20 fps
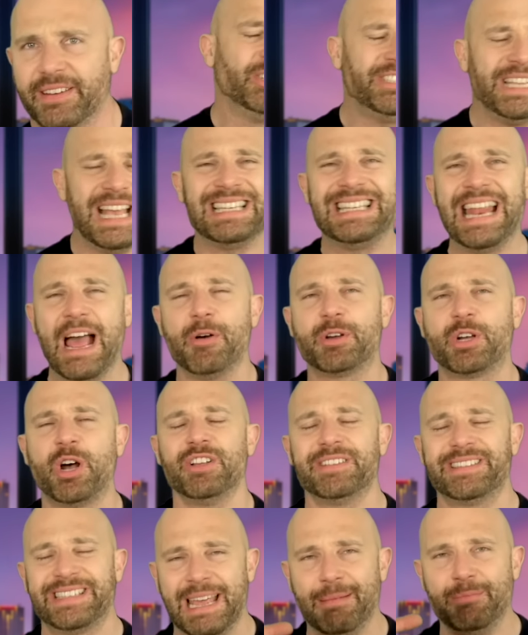Because it has now
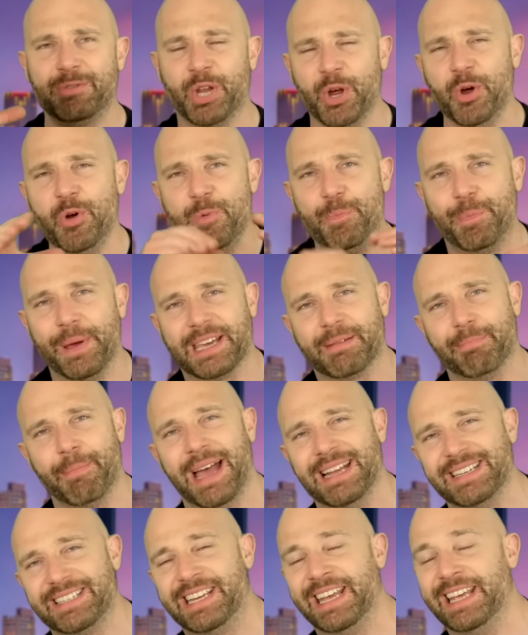cost him two big
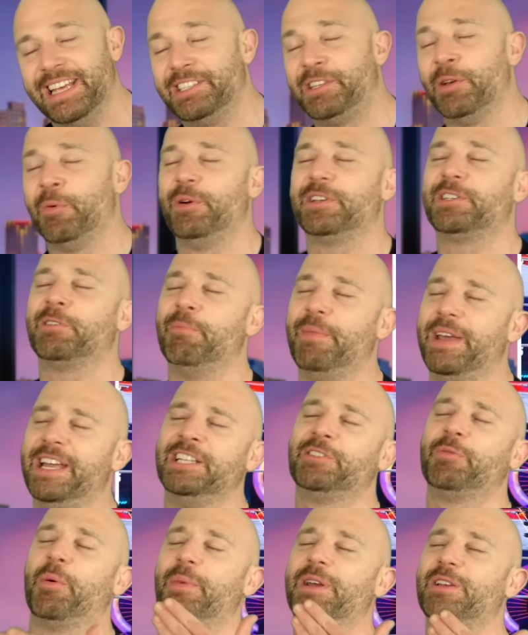matches, which
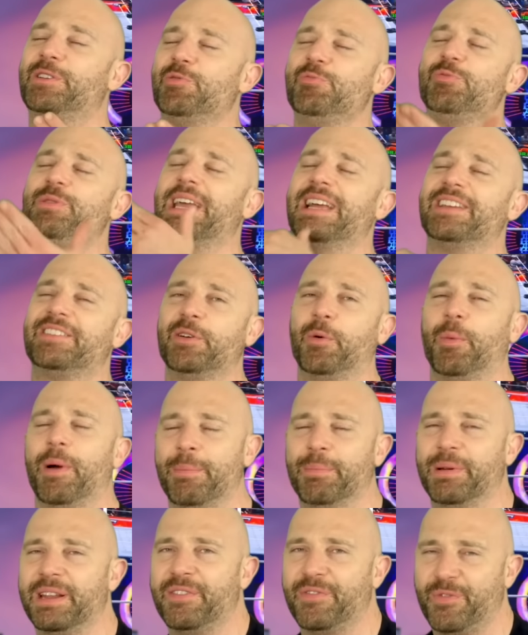means when we do get to
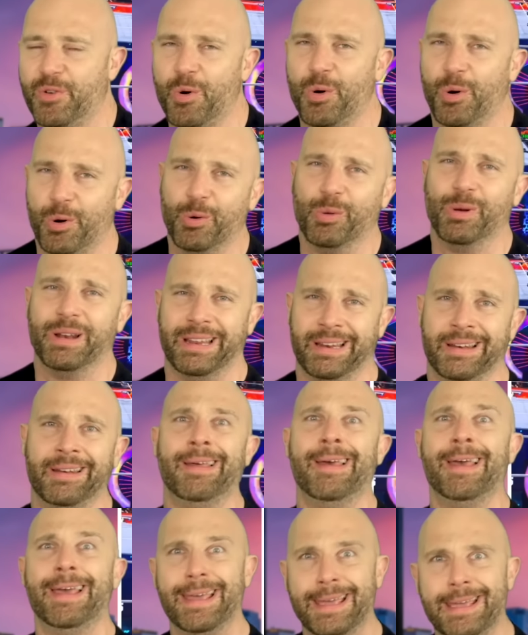Wembley for All In,
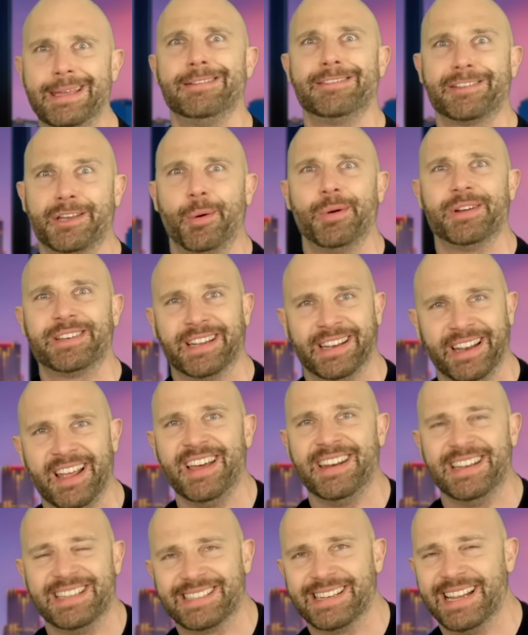he is going to
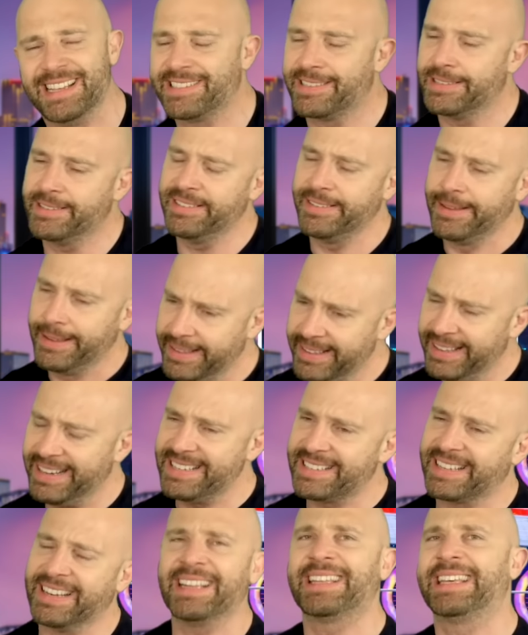learn his lesson and
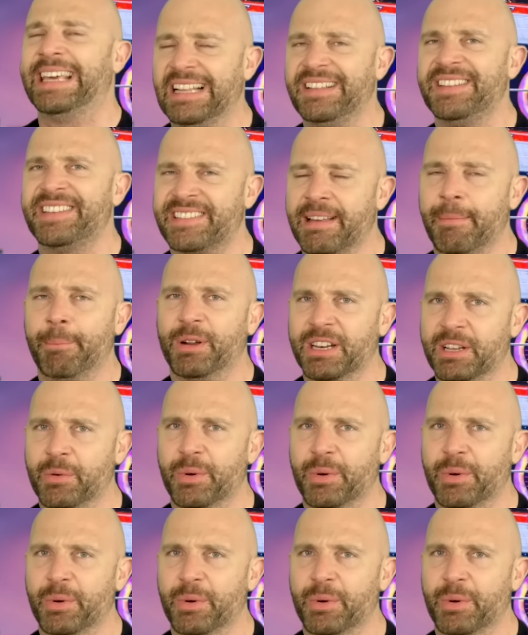he's going to kill somebody